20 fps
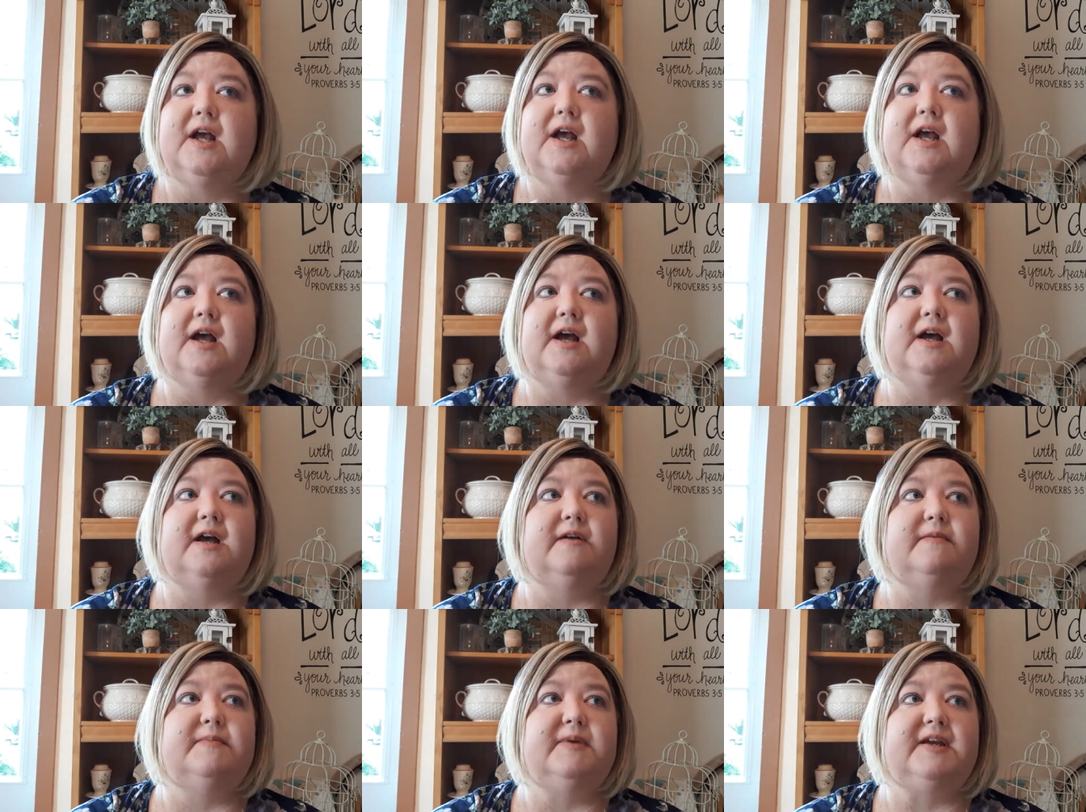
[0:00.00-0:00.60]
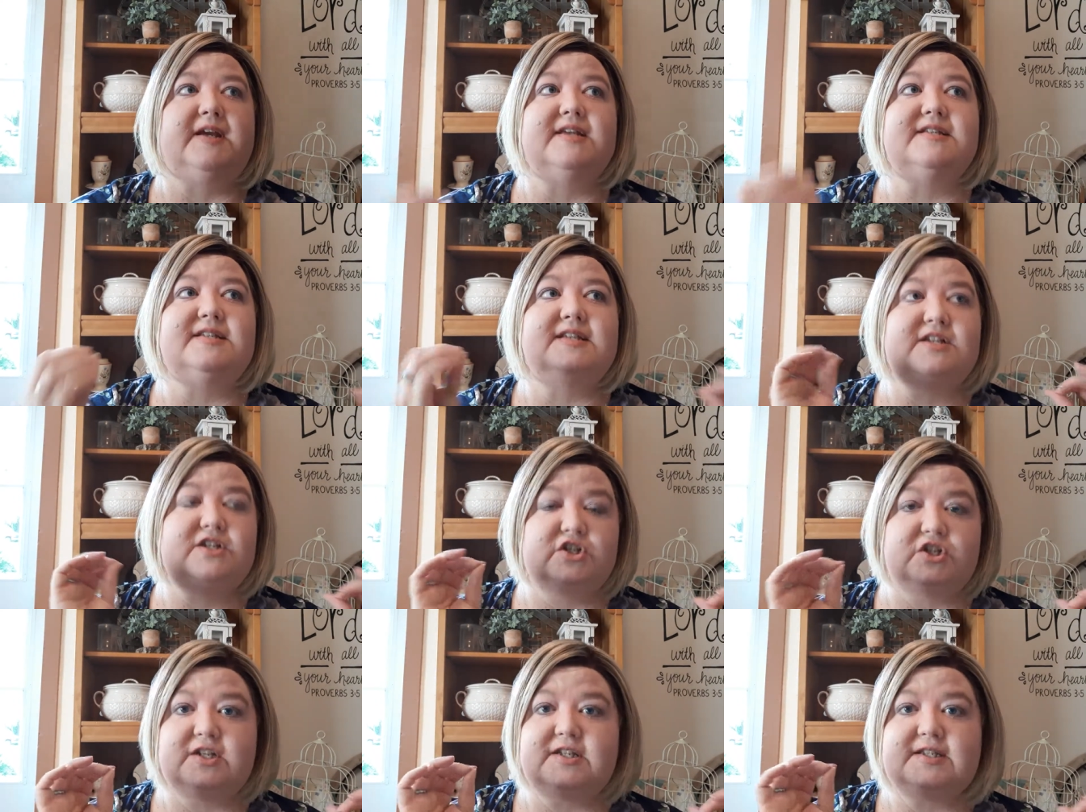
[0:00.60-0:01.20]
uh, because
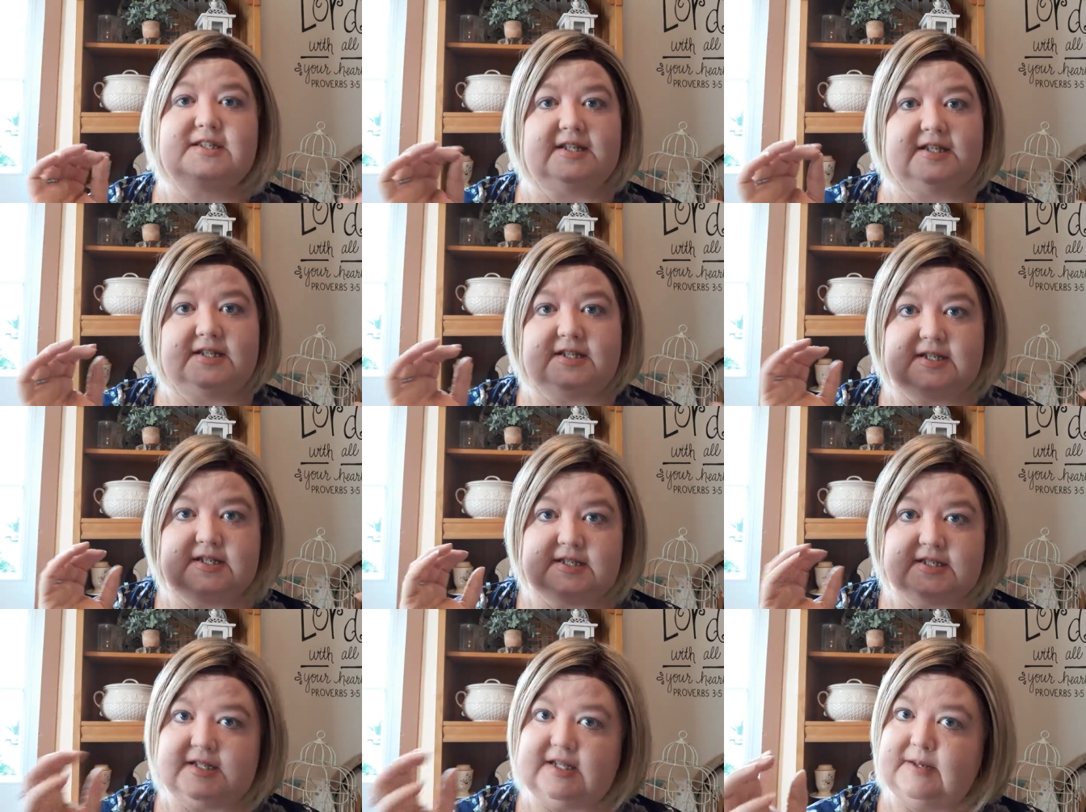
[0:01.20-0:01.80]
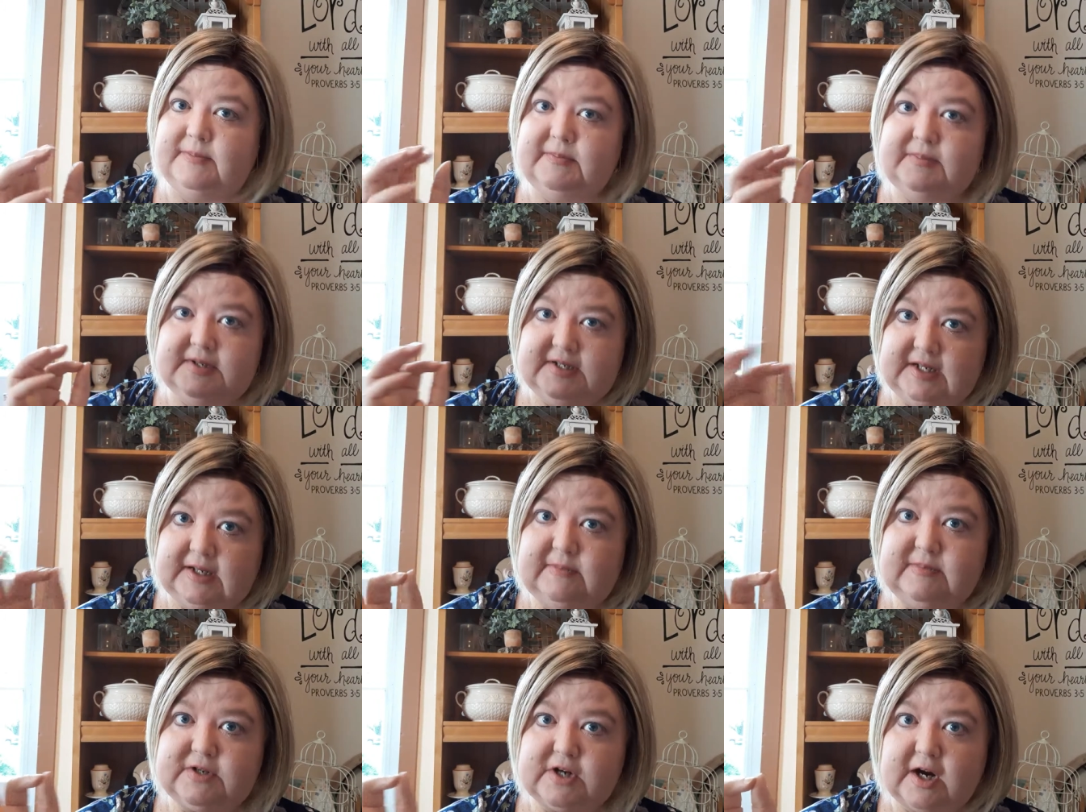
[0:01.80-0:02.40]
he's just in this deep,
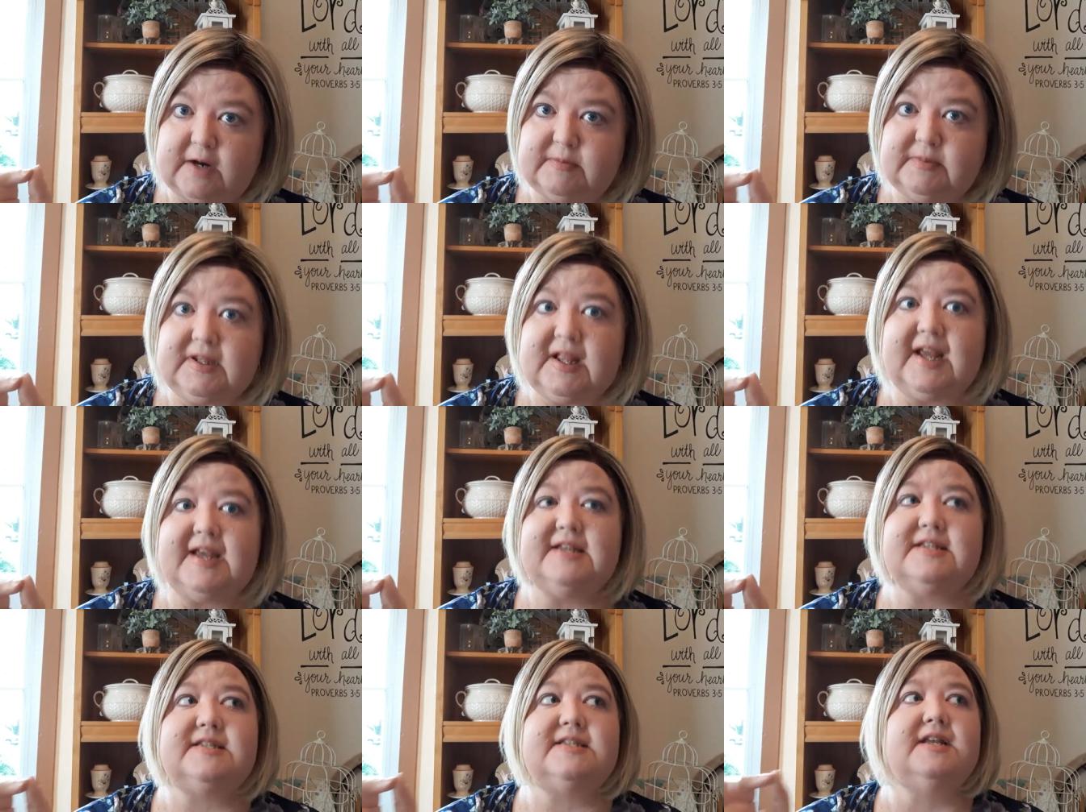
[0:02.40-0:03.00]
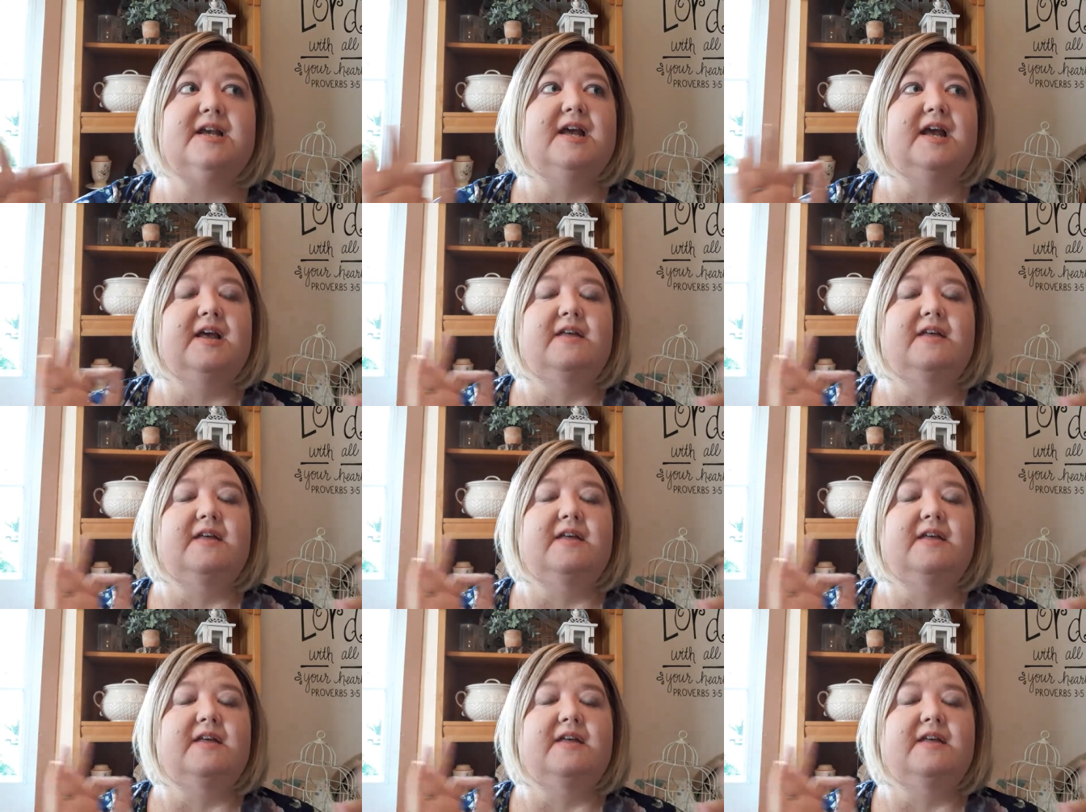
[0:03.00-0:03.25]
deep, dark place.